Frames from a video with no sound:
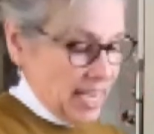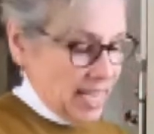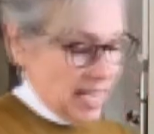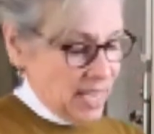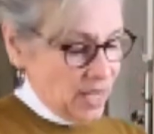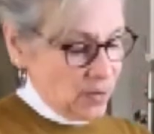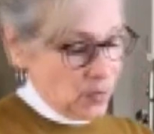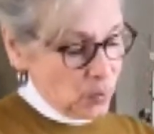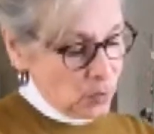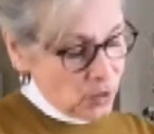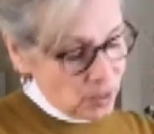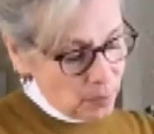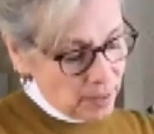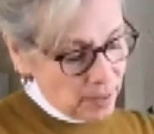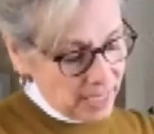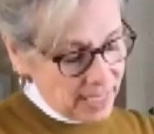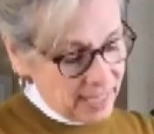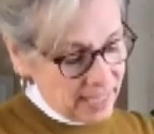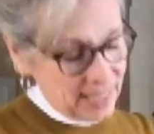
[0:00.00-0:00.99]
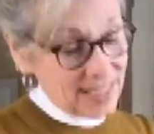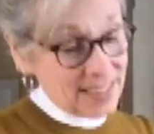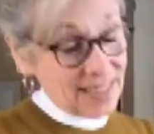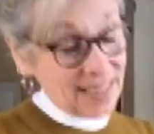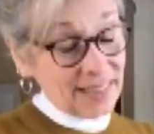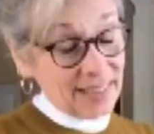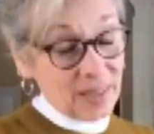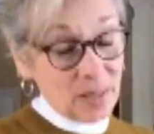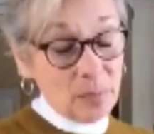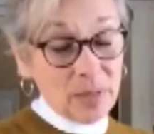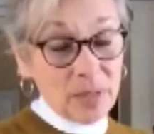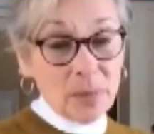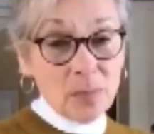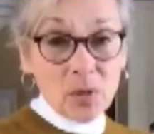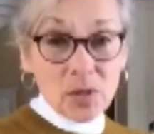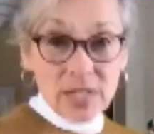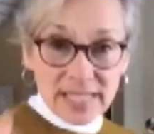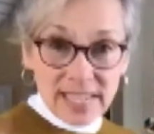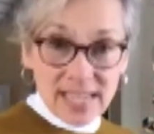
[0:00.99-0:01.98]
And rutabaga is a little bit
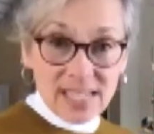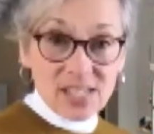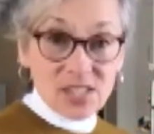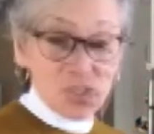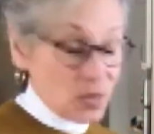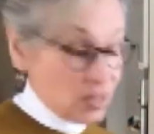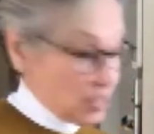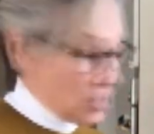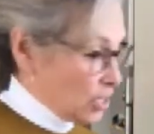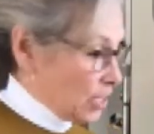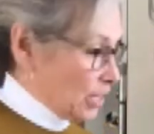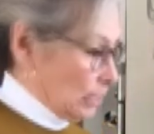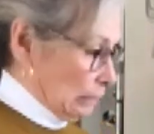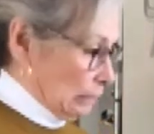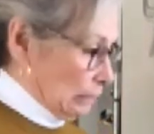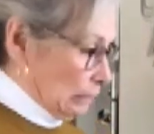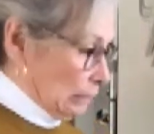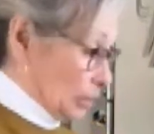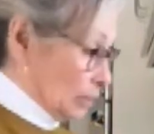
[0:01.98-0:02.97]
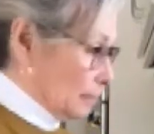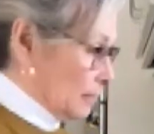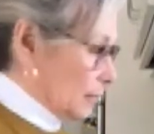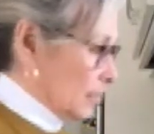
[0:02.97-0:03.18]
more dense, so it's going to, you